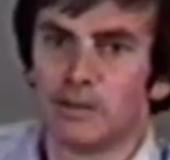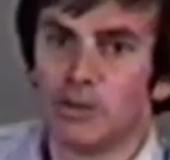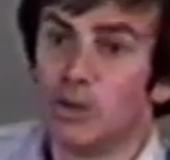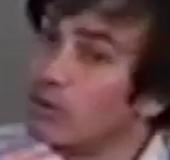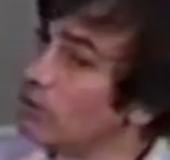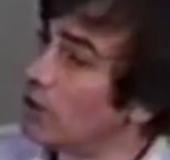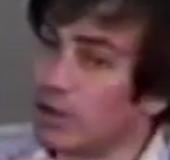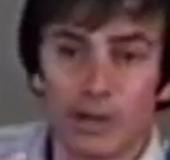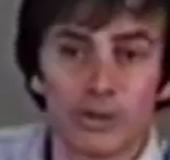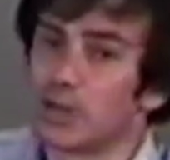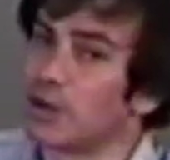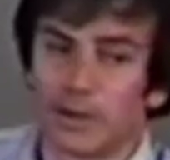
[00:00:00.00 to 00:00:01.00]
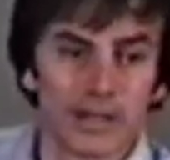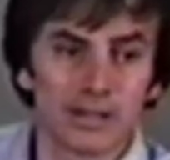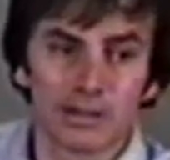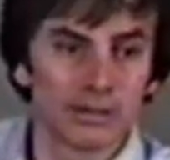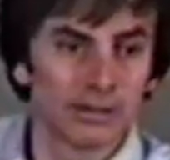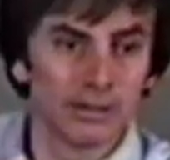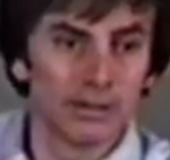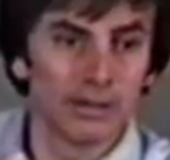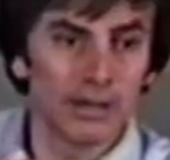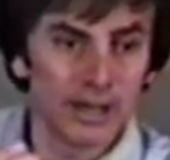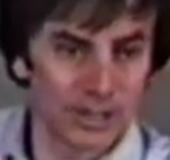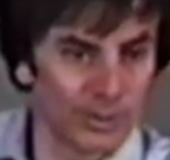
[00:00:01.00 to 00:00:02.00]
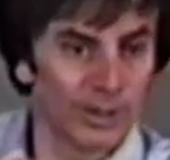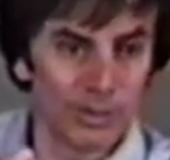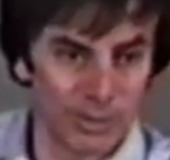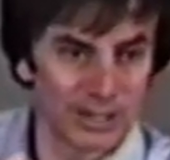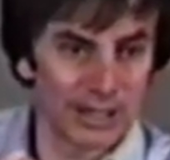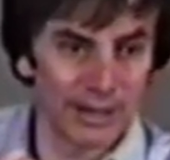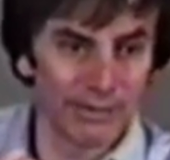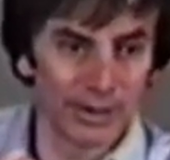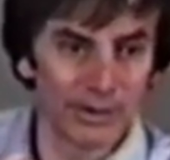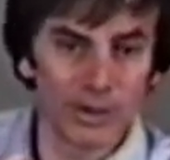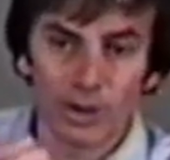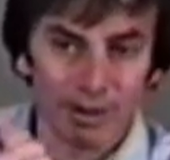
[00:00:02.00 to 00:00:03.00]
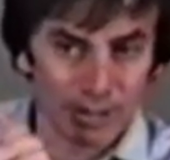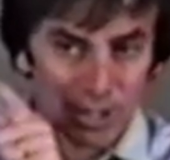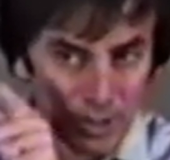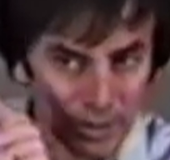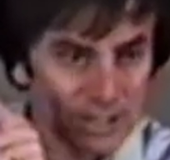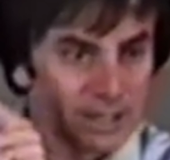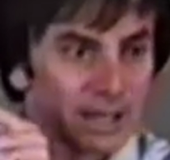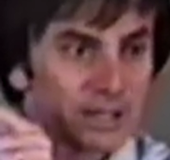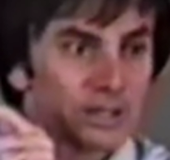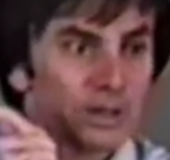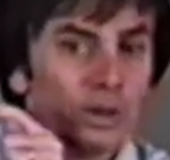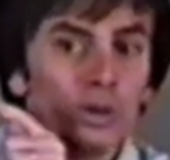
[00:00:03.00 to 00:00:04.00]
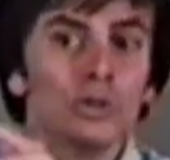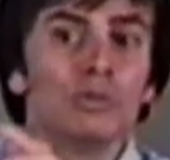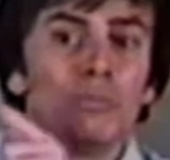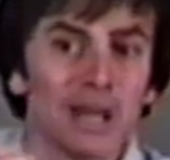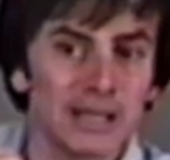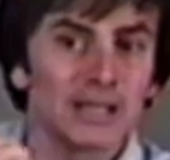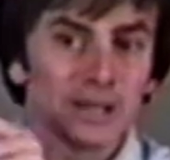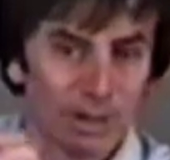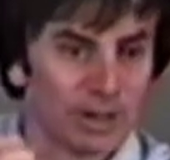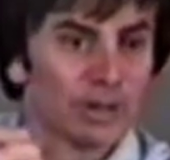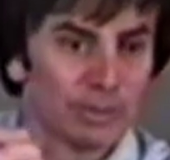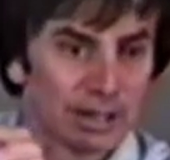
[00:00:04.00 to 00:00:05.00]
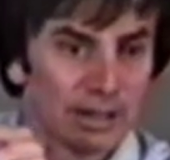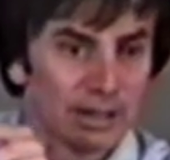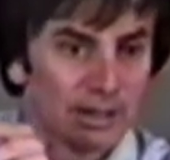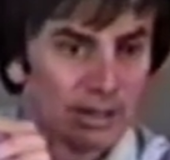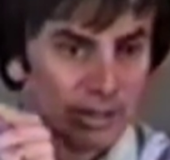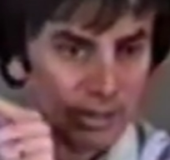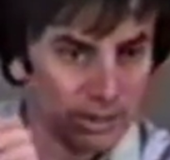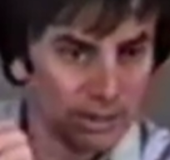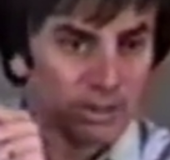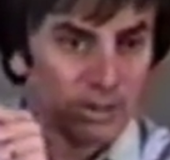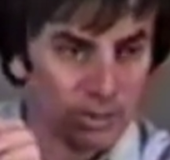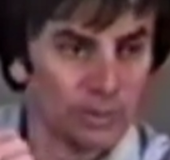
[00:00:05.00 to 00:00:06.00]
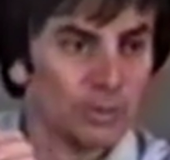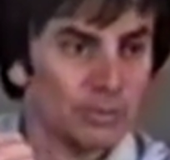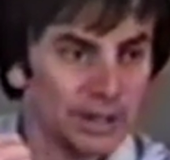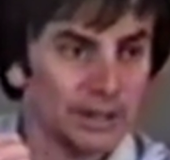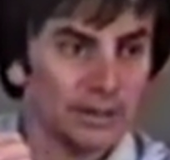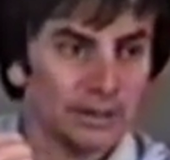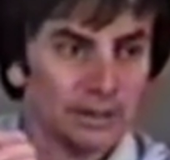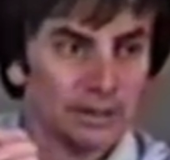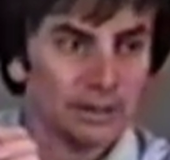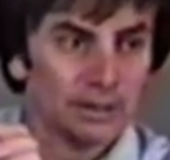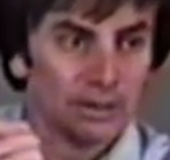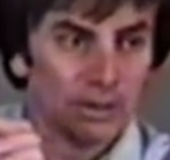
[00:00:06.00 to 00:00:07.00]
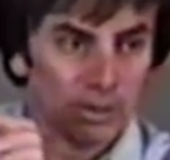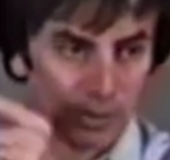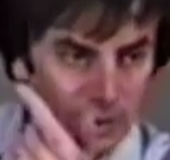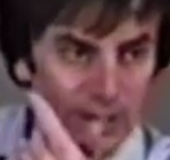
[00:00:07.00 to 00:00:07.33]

You can do it, no choice as to whether you be a slave or not. You don't have a choice as to whose master ultimately you will be, you, you will